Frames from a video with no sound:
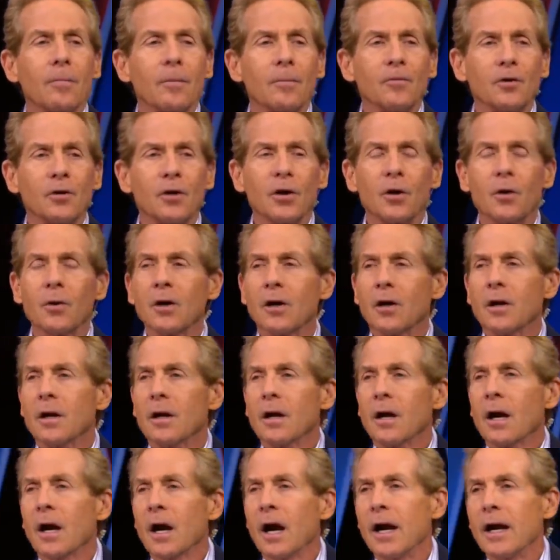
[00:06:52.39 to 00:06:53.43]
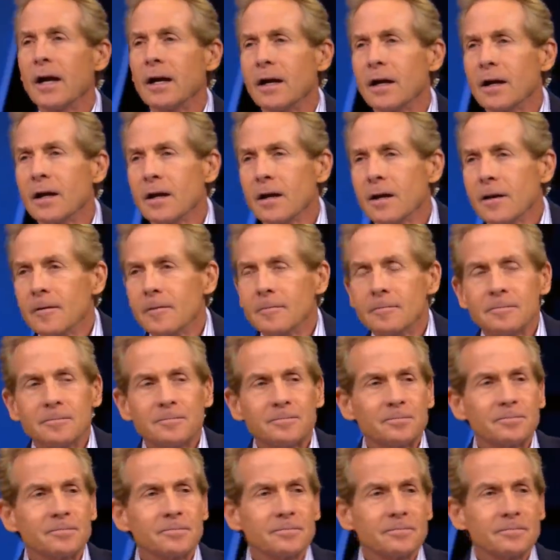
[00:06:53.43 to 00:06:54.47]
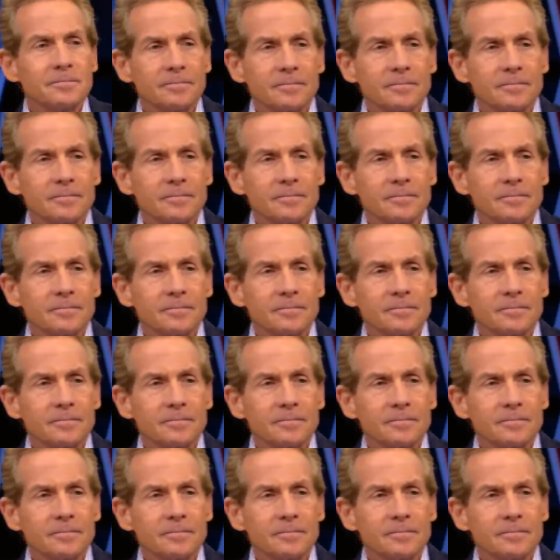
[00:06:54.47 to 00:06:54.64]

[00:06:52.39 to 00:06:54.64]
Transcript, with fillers: we feeding you know, him. We feed hey, I hear that.